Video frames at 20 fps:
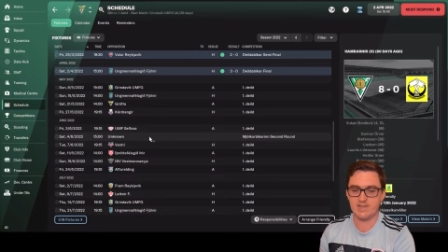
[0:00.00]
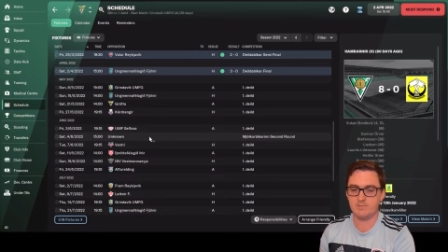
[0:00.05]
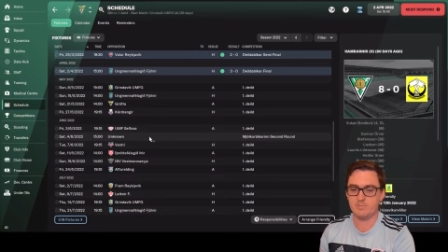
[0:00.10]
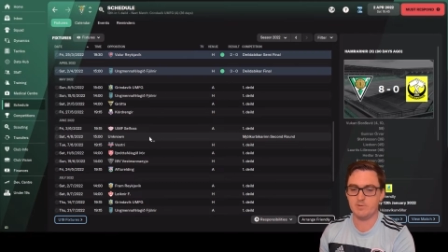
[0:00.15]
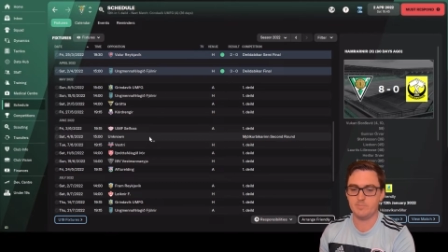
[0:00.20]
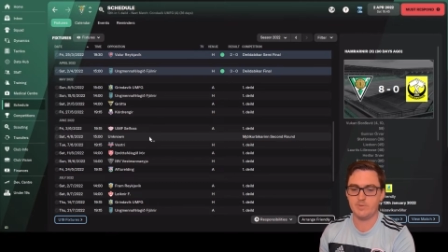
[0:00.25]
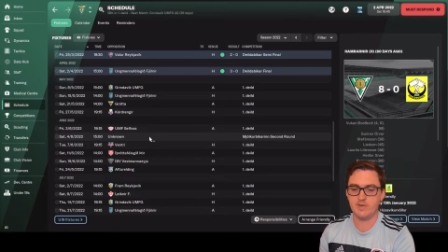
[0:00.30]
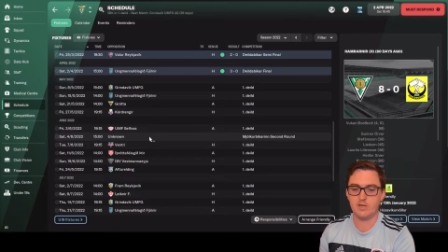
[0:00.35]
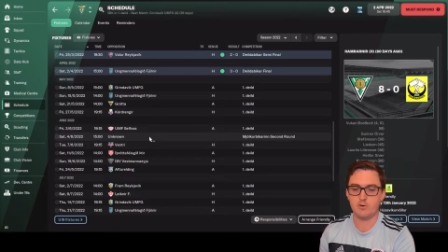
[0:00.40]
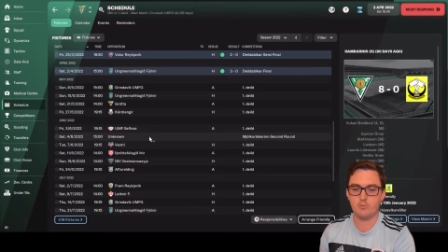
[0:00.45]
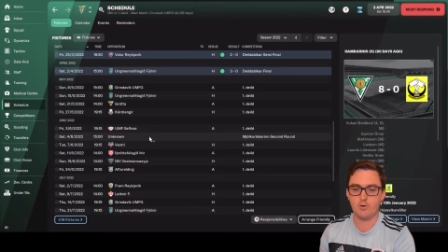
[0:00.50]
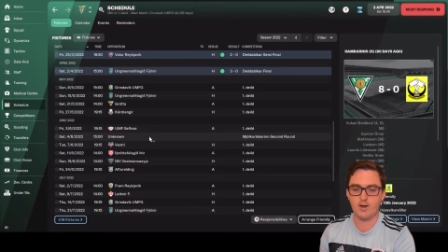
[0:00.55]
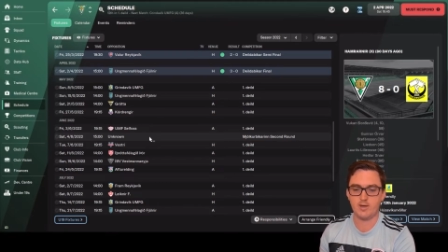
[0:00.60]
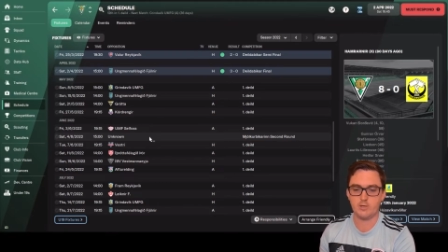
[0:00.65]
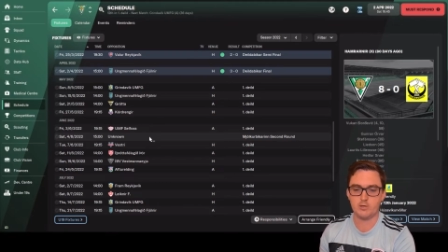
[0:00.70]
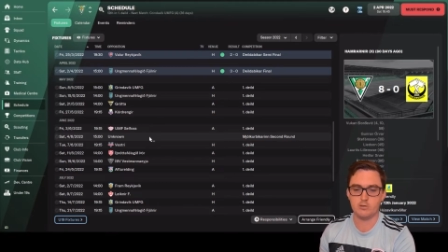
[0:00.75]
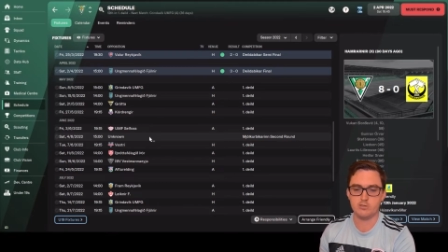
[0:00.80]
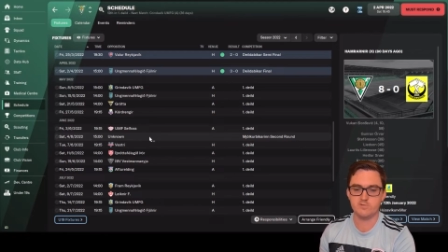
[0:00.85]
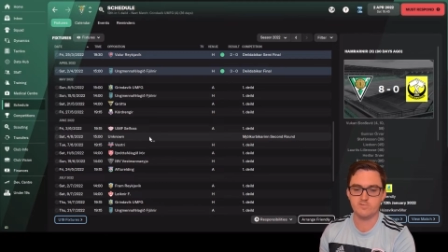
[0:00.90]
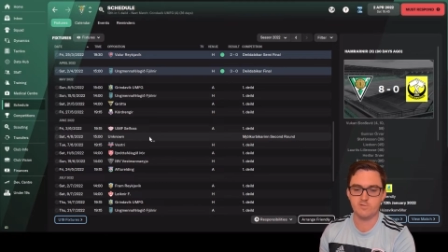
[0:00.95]
That would be
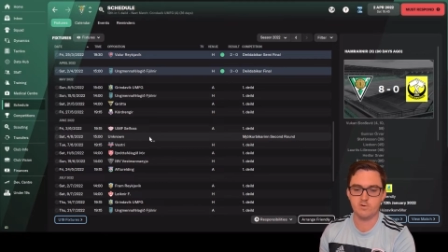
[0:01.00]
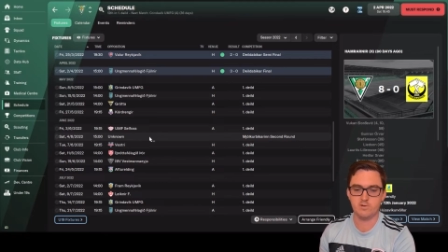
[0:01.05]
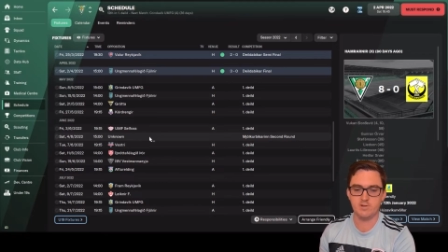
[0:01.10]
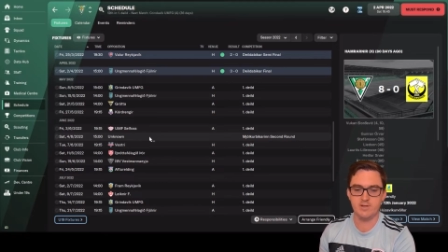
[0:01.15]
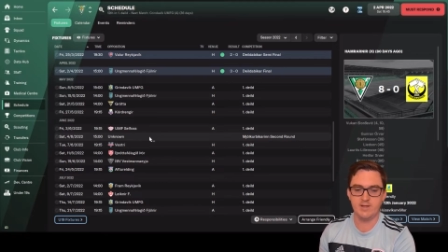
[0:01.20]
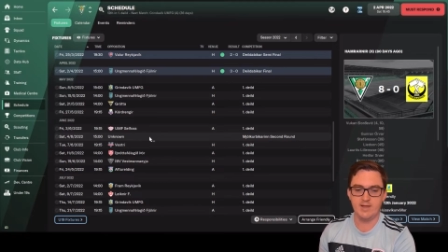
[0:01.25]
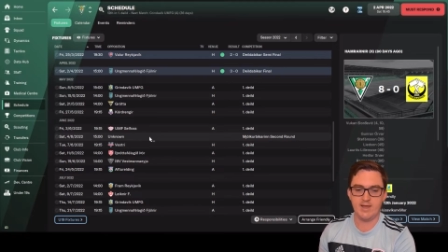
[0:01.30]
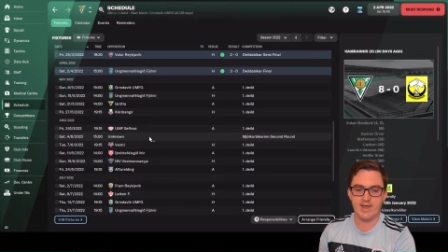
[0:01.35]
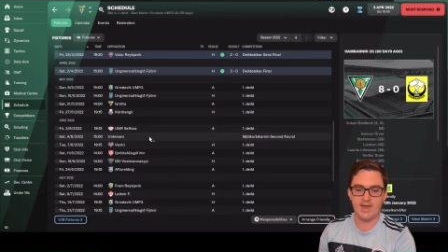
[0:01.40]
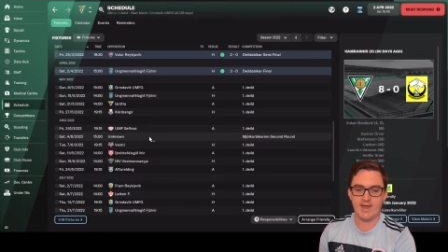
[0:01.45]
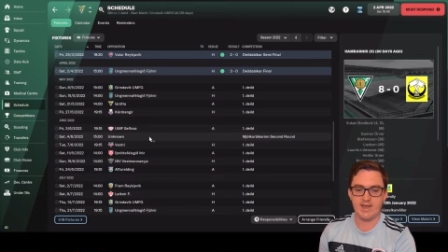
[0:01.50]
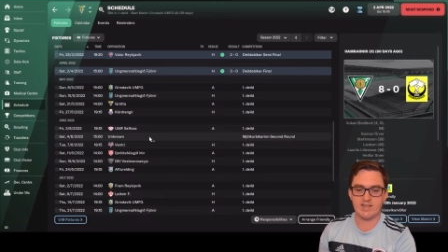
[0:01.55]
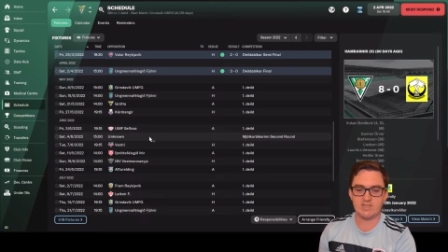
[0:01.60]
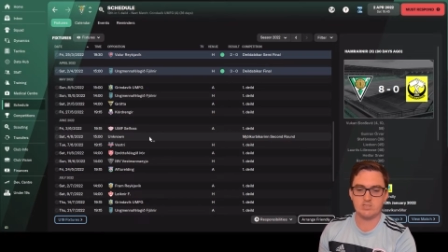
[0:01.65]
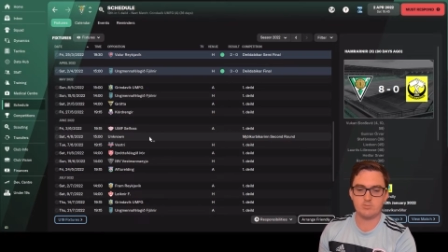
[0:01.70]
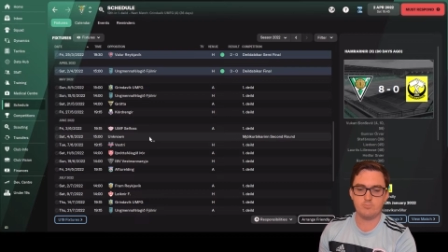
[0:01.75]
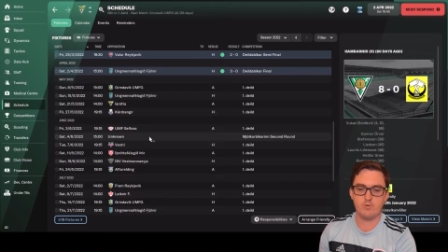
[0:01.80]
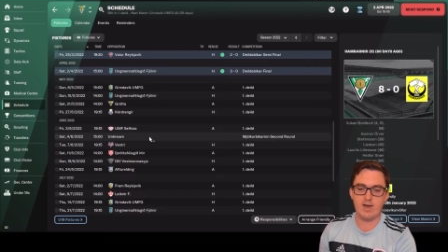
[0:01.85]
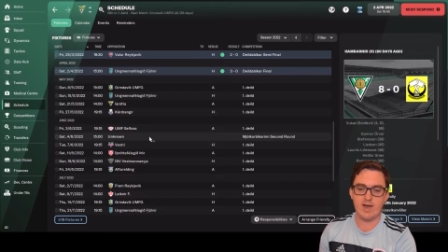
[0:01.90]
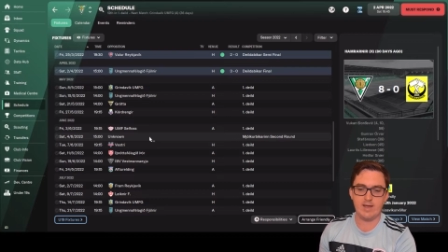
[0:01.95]
quite useful,
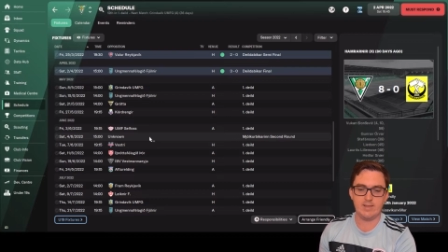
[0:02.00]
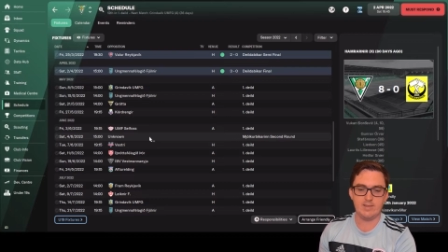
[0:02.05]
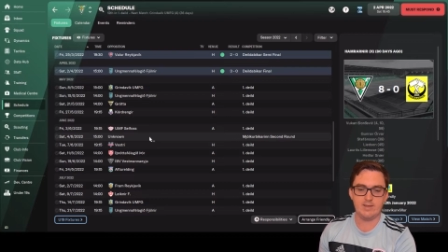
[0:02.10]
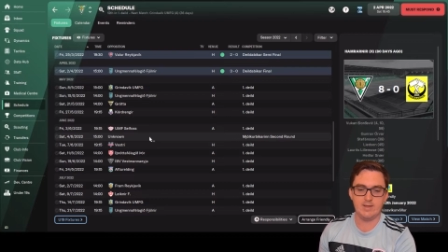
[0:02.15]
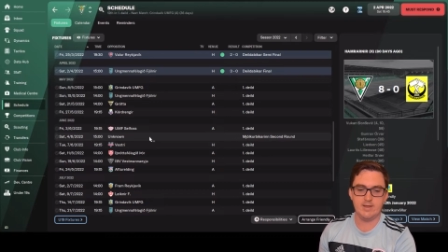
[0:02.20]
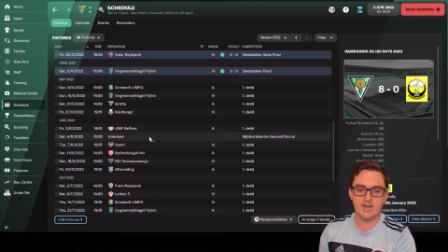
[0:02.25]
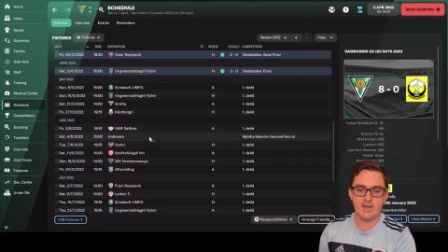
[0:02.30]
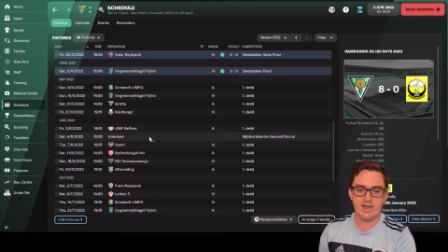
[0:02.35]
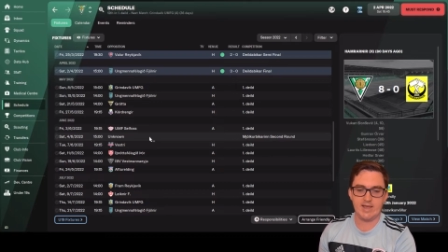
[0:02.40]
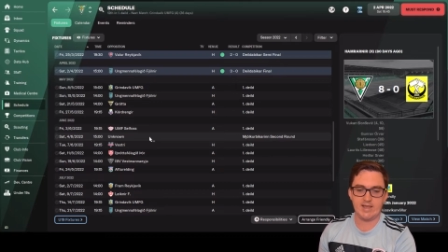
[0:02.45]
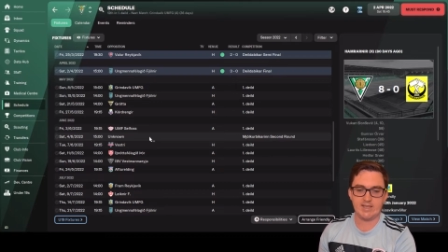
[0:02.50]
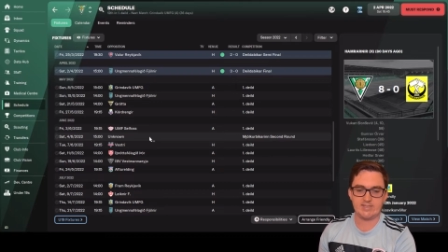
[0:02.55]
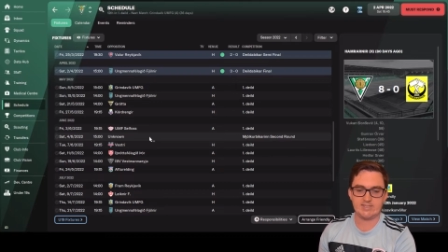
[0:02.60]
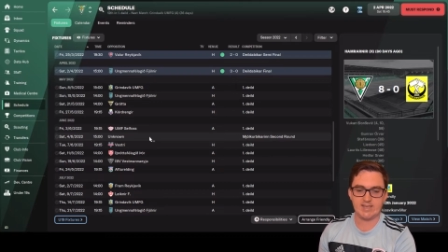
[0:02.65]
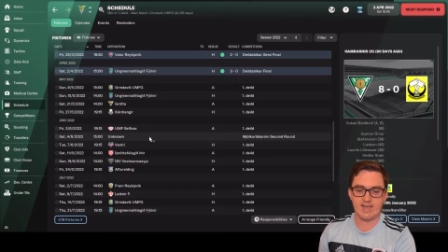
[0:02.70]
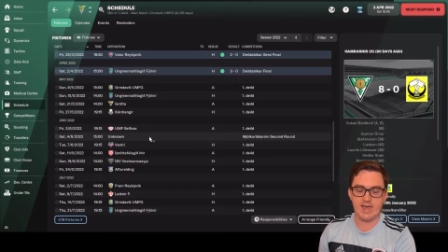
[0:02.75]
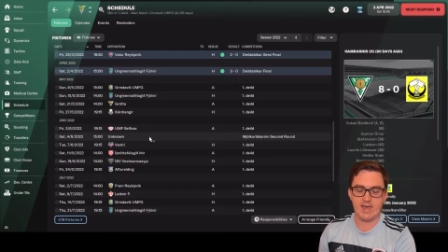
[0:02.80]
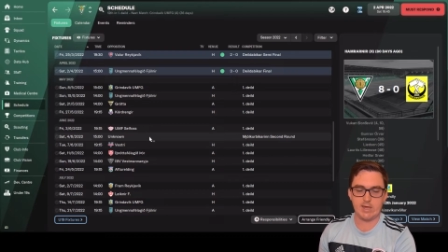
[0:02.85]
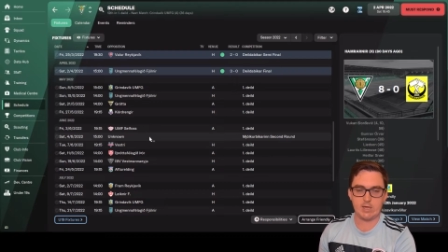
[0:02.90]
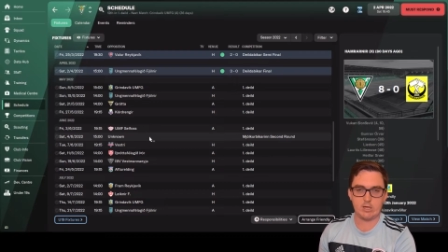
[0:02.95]
as well
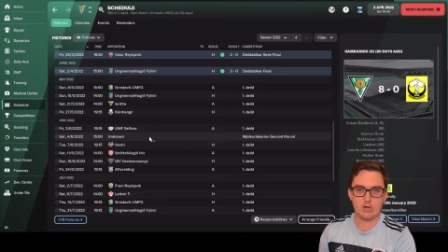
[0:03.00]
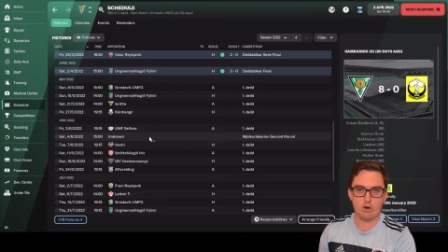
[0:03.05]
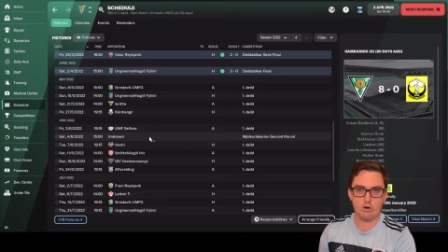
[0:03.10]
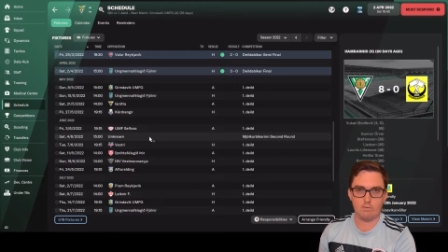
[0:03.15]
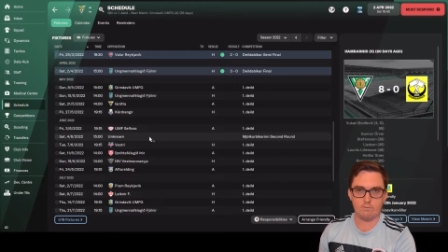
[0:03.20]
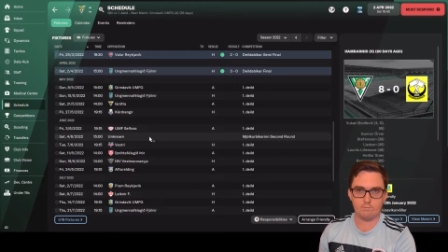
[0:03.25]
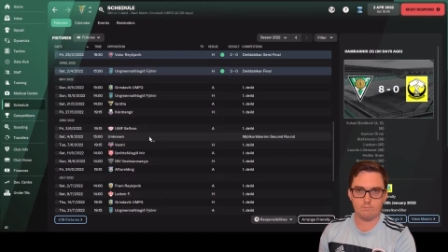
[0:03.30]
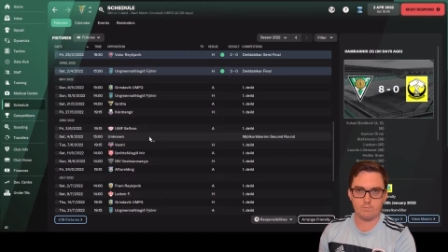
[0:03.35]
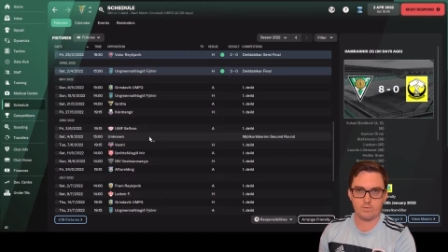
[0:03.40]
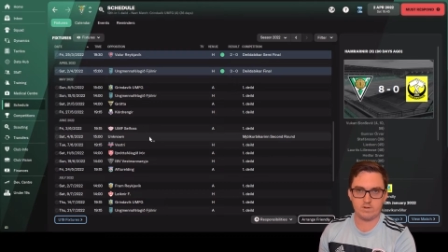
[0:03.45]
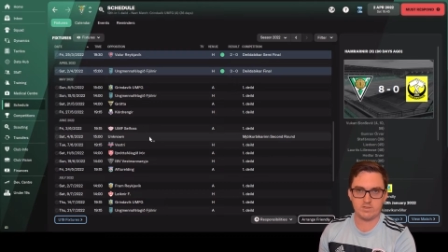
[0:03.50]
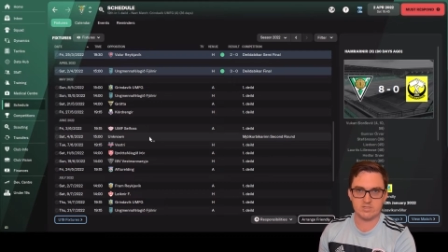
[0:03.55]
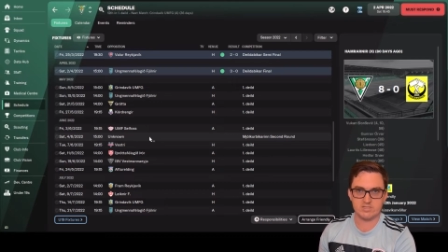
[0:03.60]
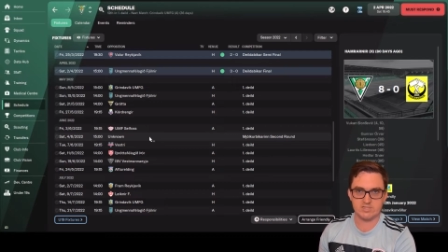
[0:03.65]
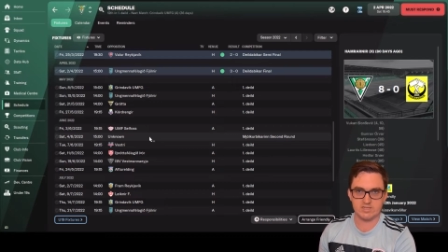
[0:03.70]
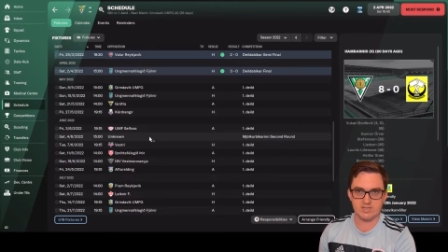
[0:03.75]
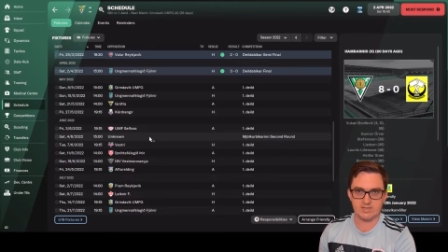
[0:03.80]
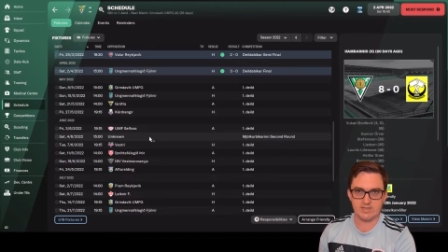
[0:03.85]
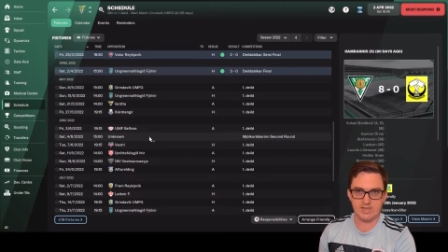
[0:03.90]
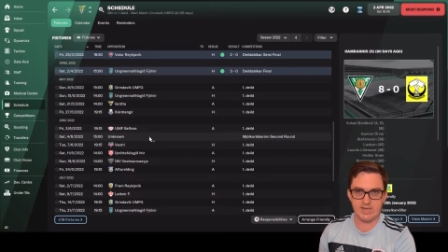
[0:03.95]
as a
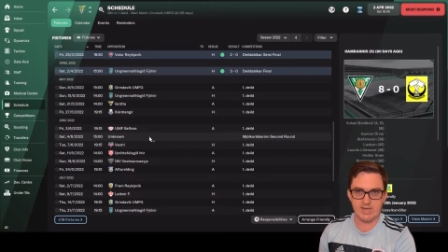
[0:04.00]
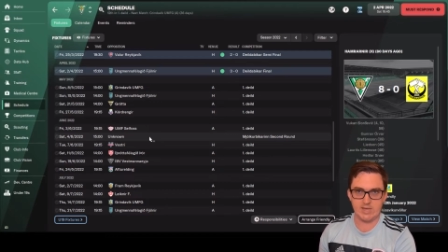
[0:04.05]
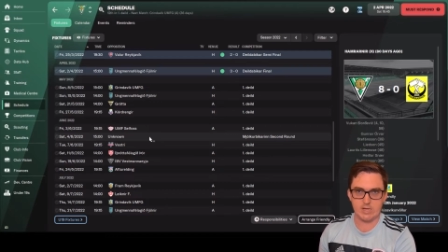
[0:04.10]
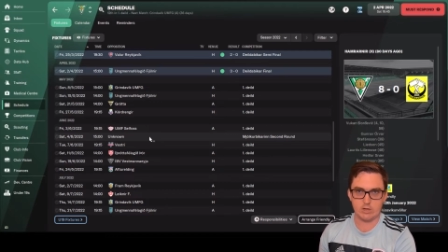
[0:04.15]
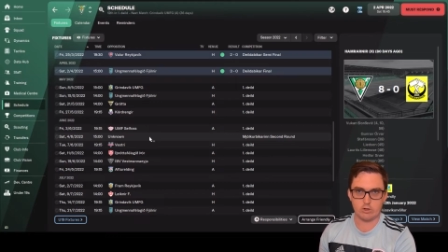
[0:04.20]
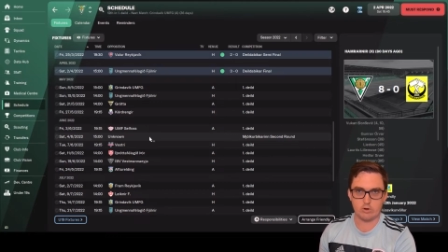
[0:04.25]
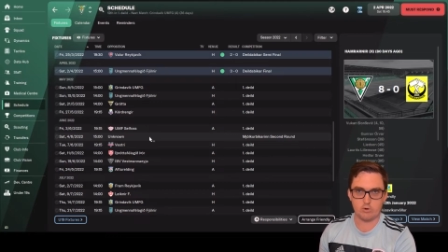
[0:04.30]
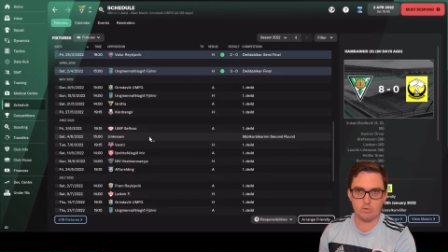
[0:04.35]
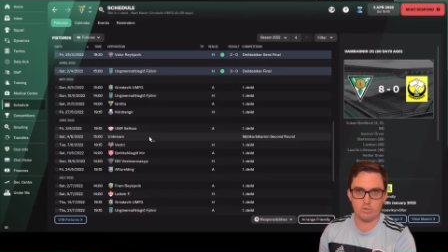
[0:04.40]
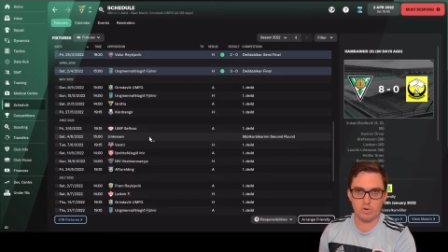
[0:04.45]
Conference League